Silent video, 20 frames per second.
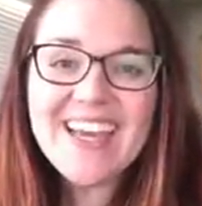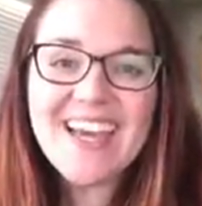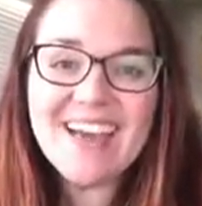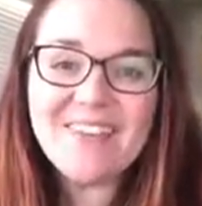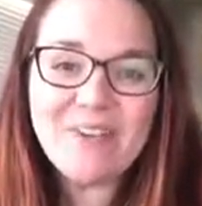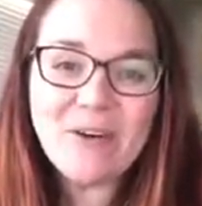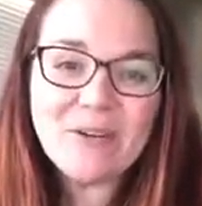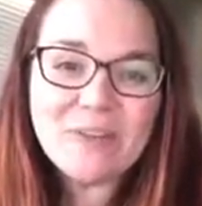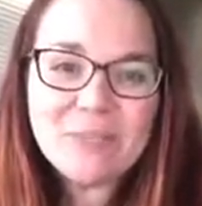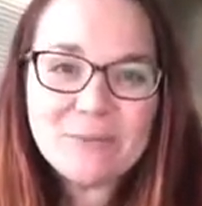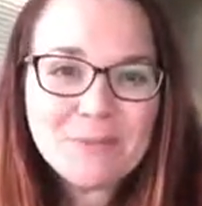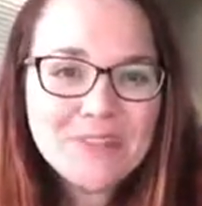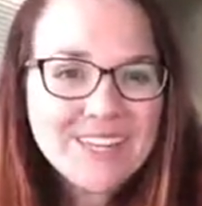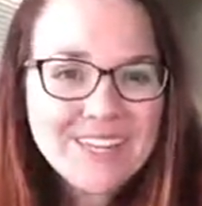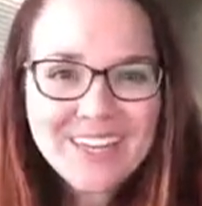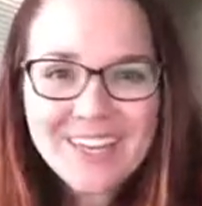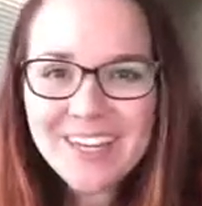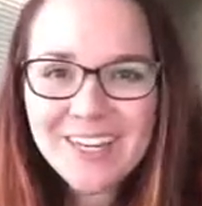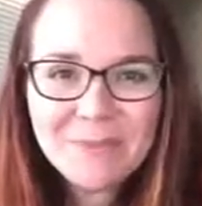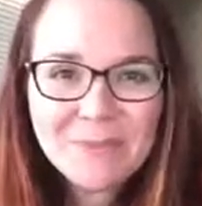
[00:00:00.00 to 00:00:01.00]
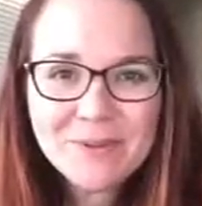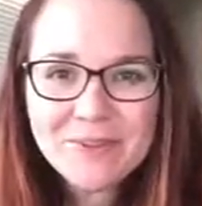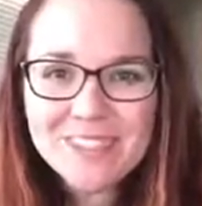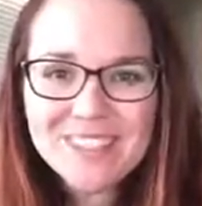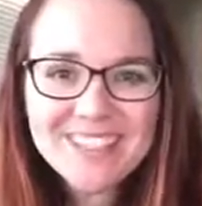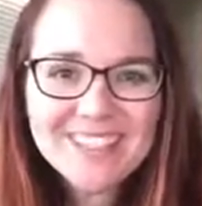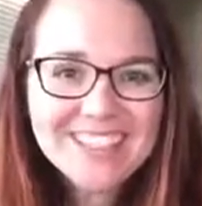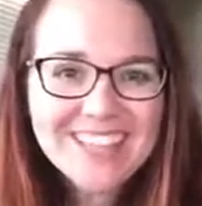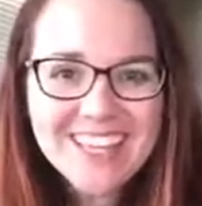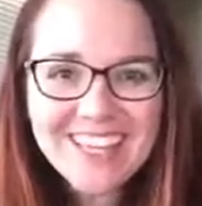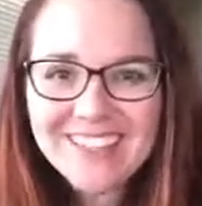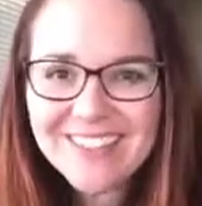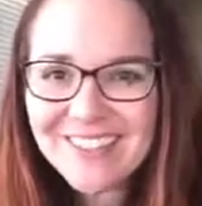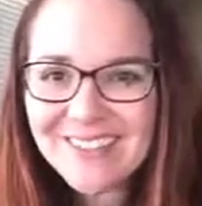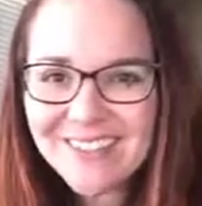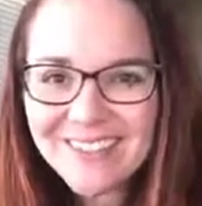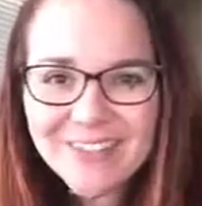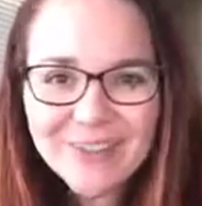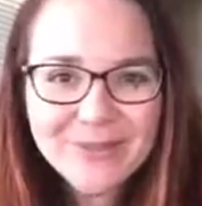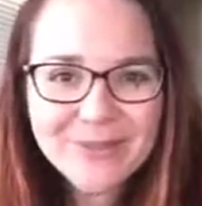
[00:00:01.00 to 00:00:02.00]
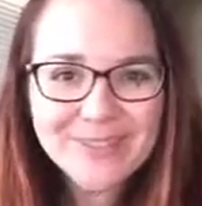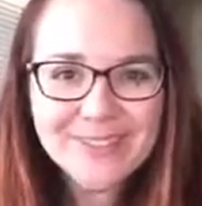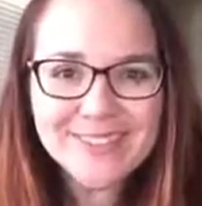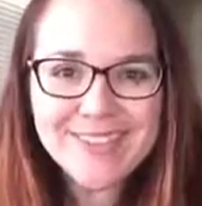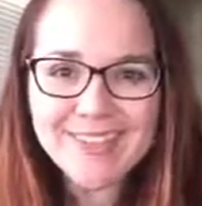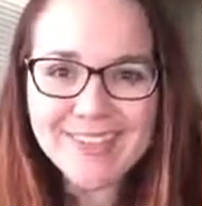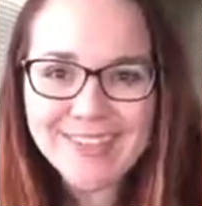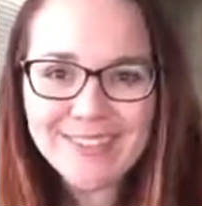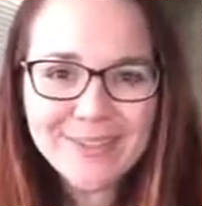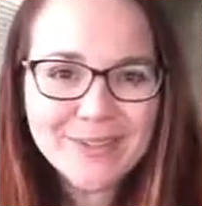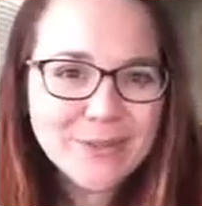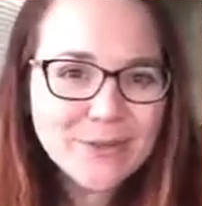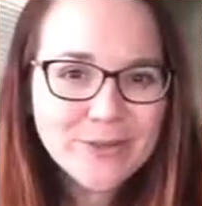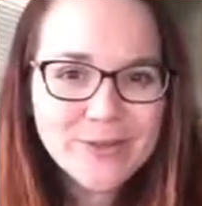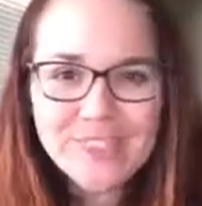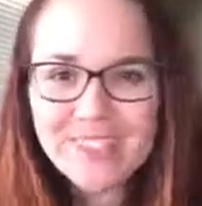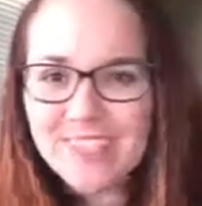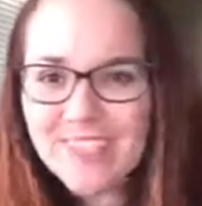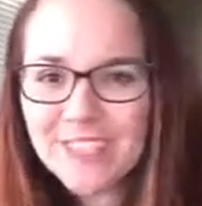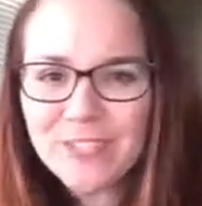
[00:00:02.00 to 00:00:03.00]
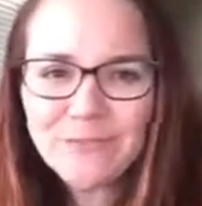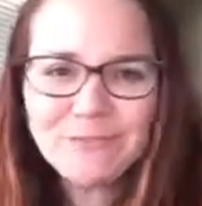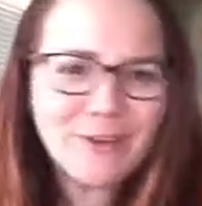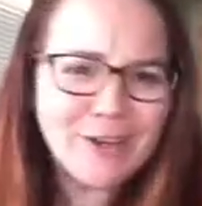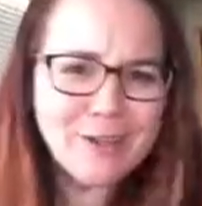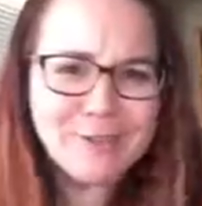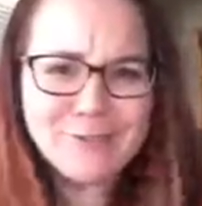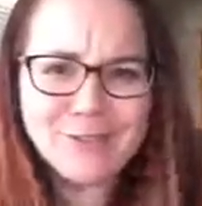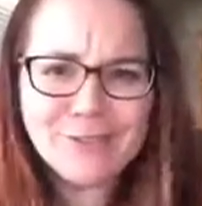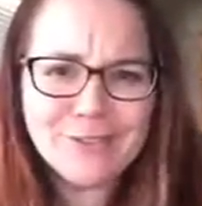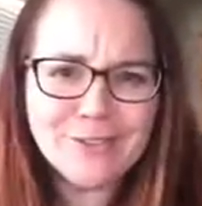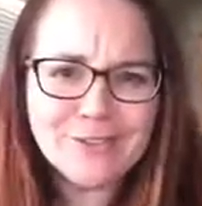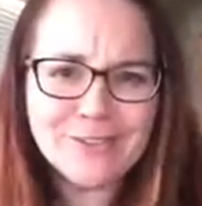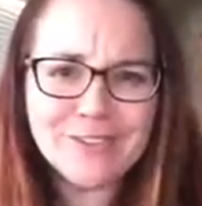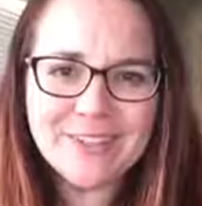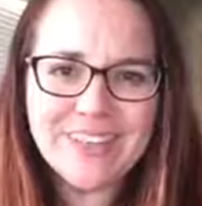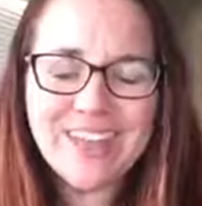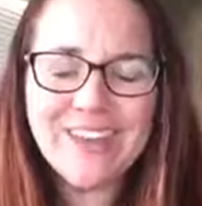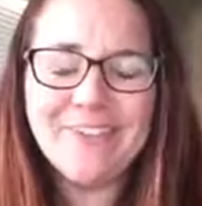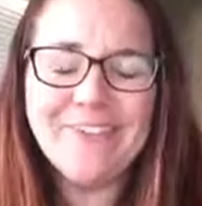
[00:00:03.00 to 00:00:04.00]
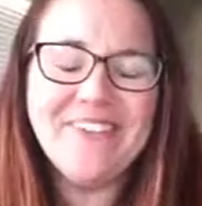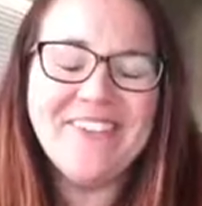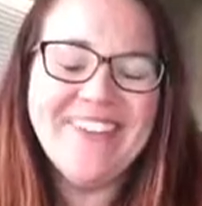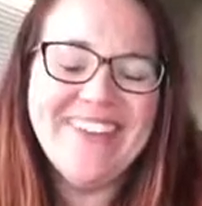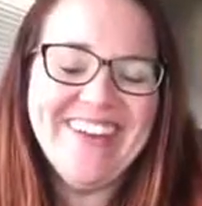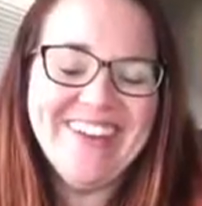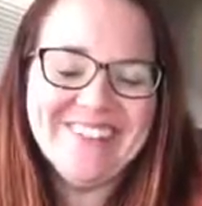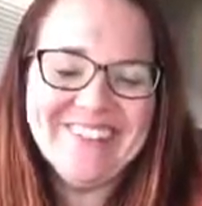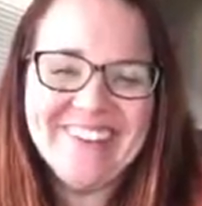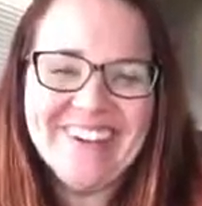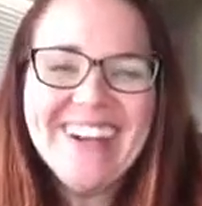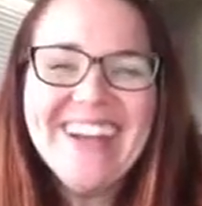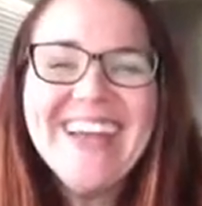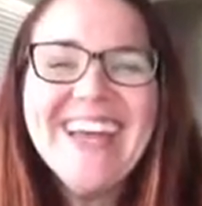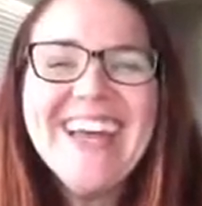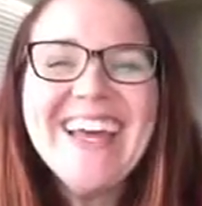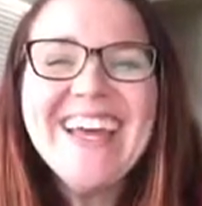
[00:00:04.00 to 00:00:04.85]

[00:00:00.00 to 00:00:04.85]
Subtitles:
I've always been that kind of person that, is like knows the next 5 years of her life or whatever.